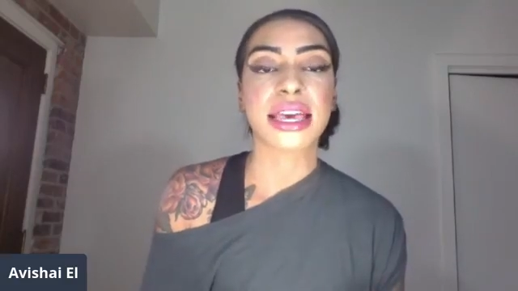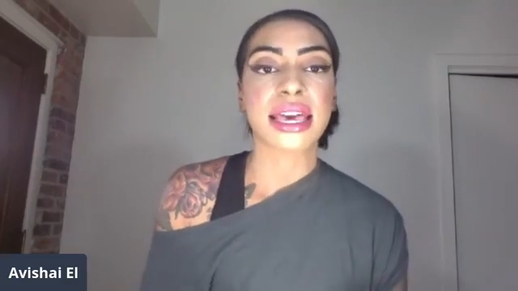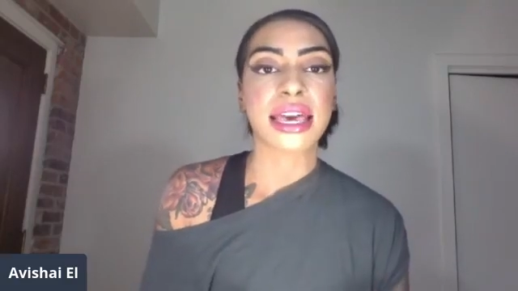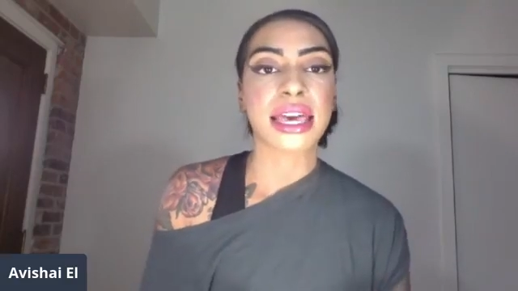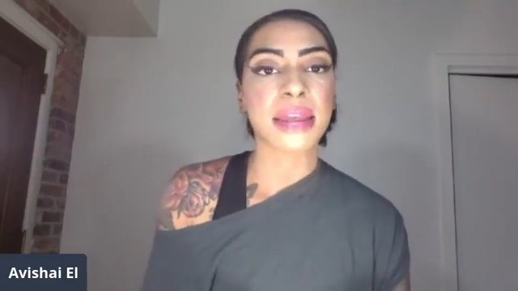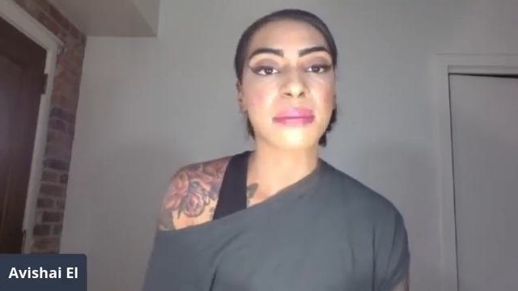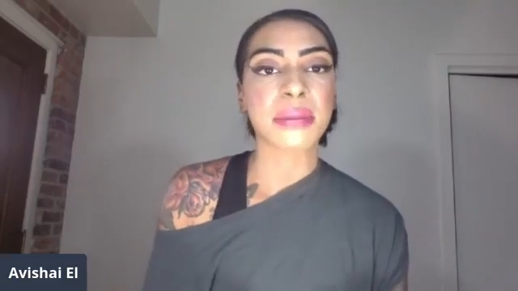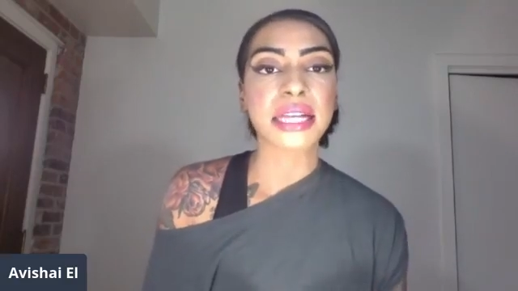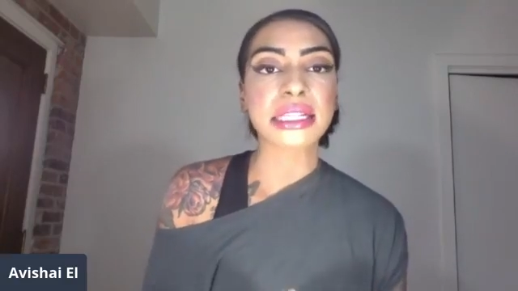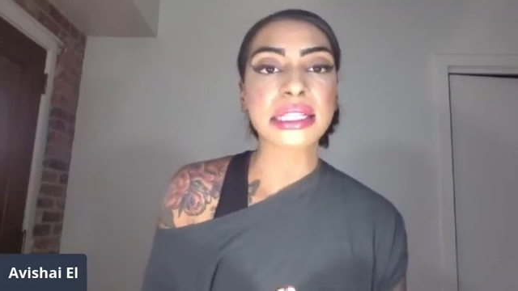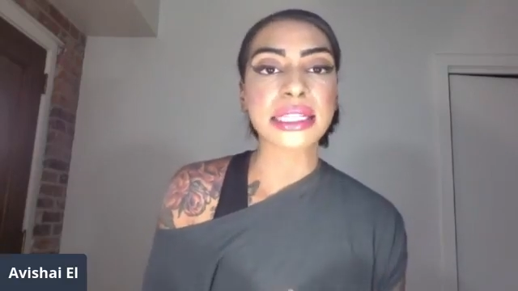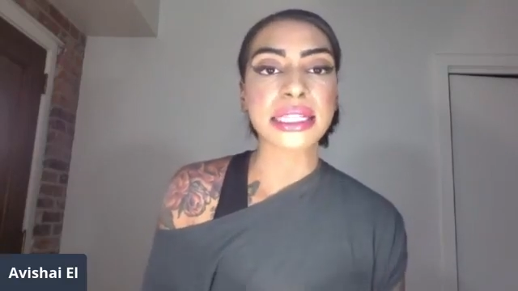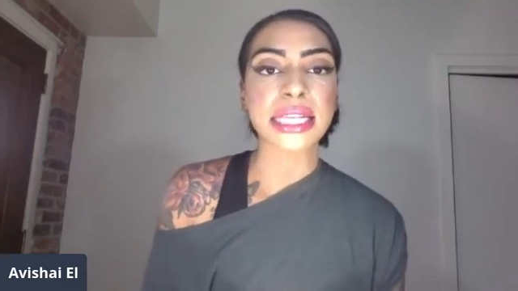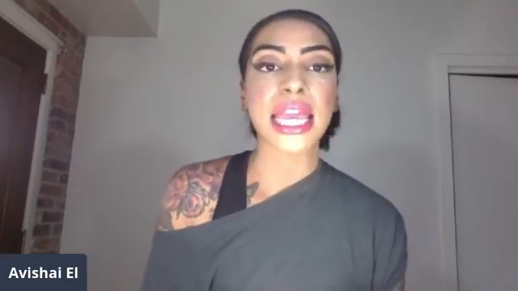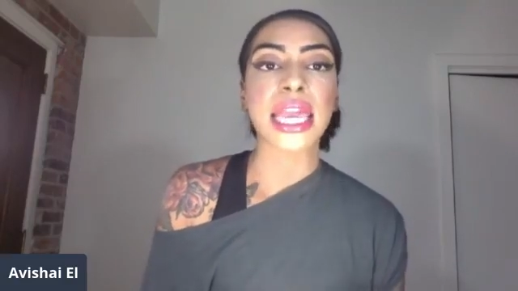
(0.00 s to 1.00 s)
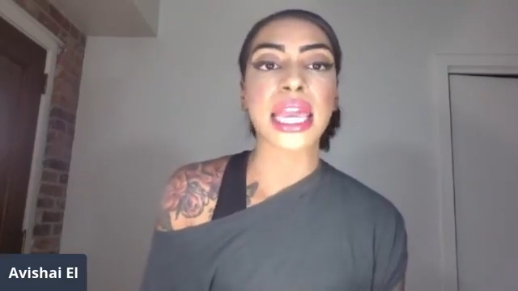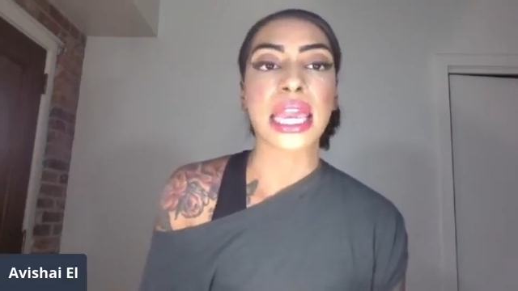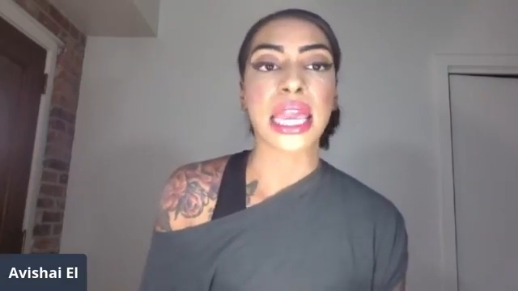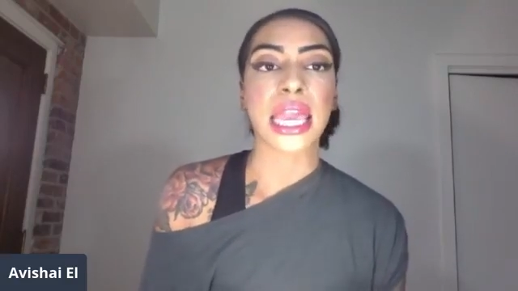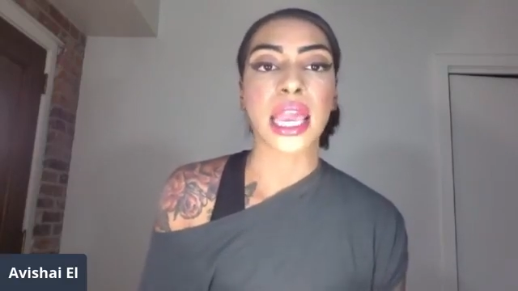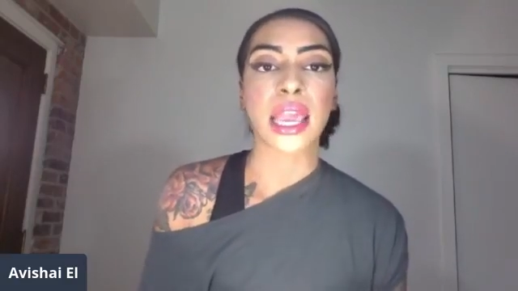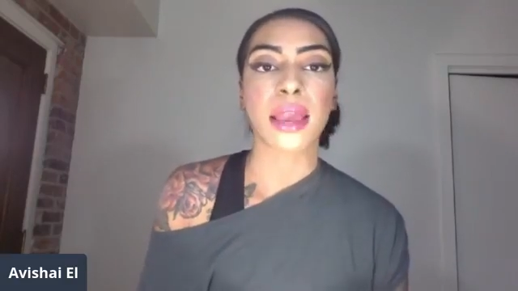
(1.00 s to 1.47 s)
And I'm not
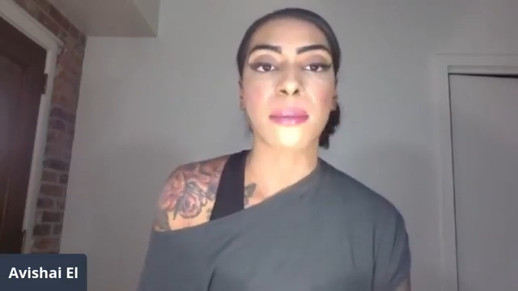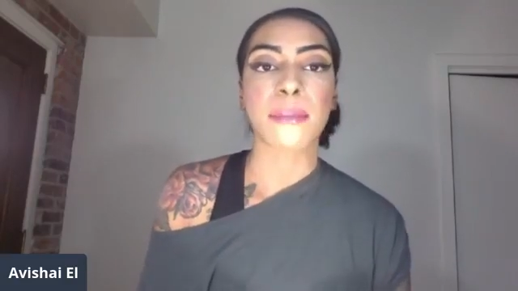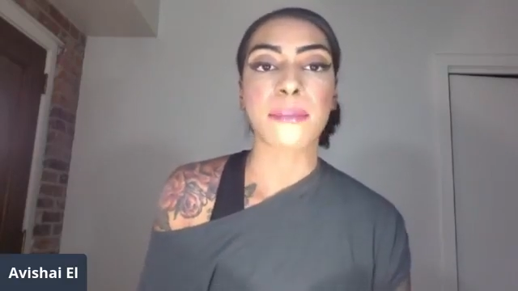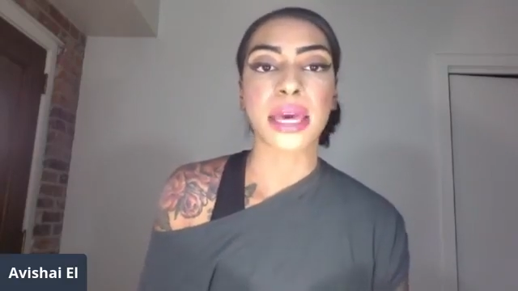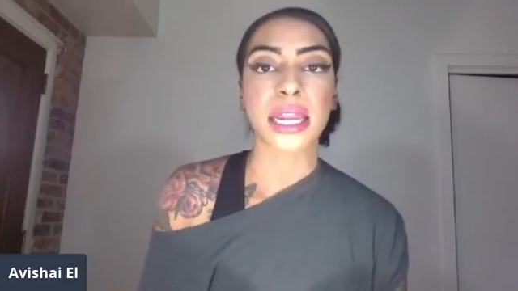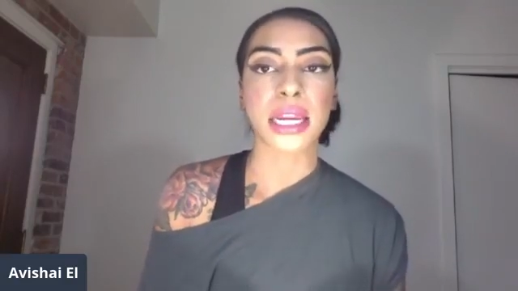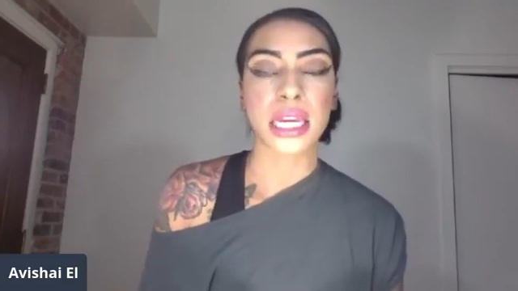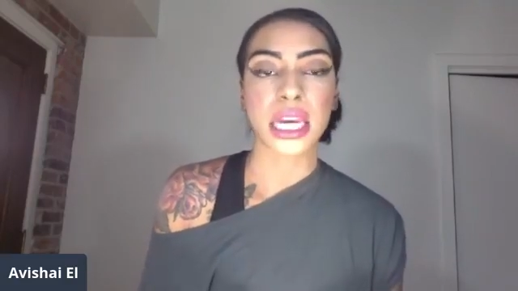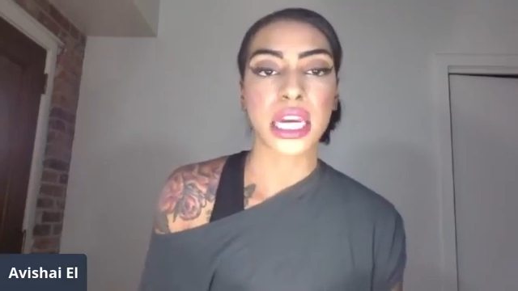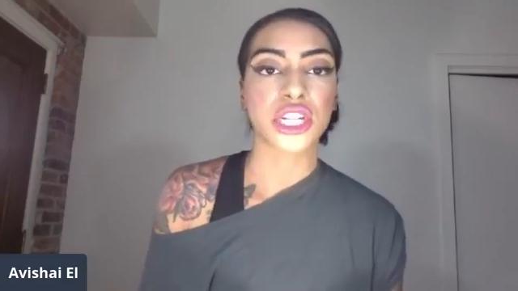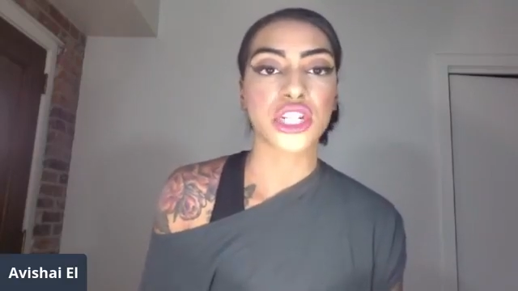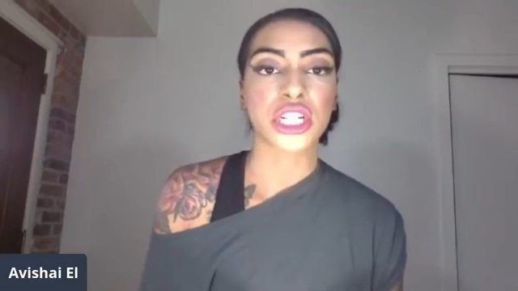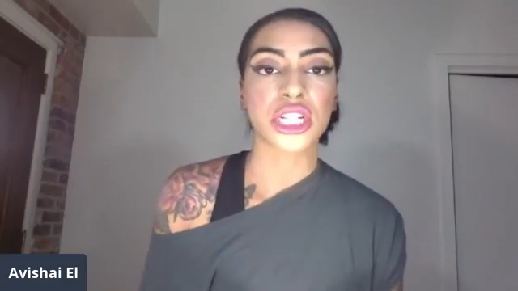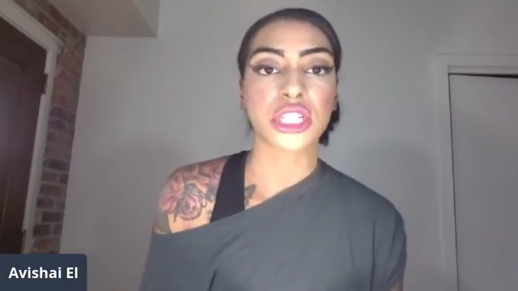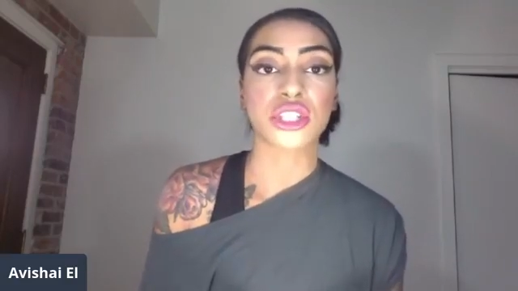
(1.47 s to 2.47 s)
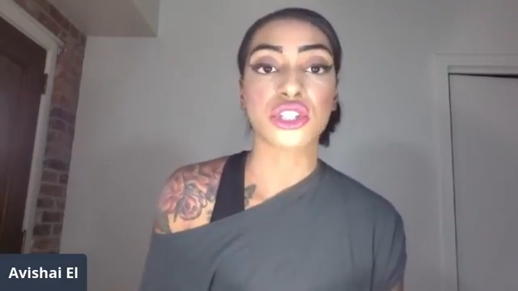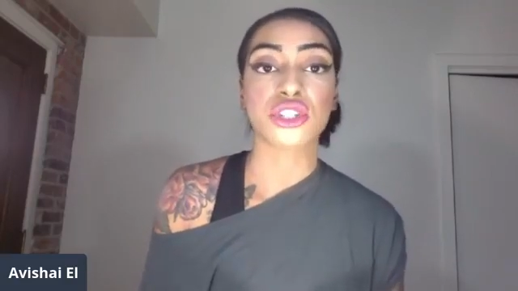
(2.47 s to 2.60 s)
saying medications